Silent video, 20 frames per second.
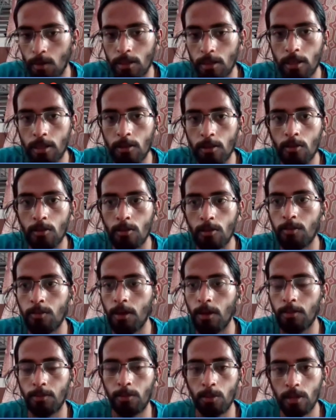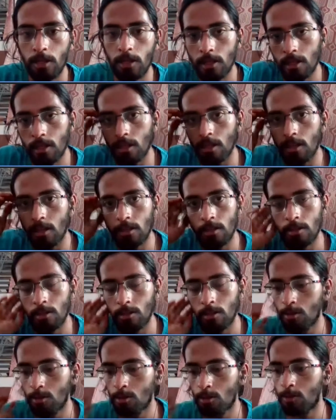One thing you could do, Puneet and
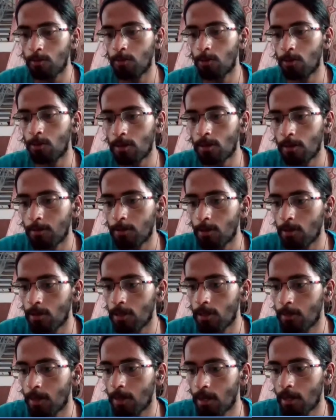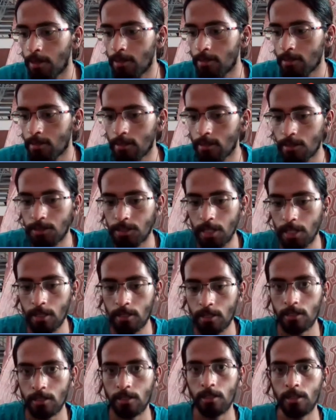Nandan, you could put up your email IDs in the
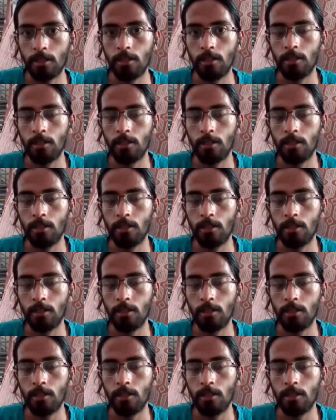chat.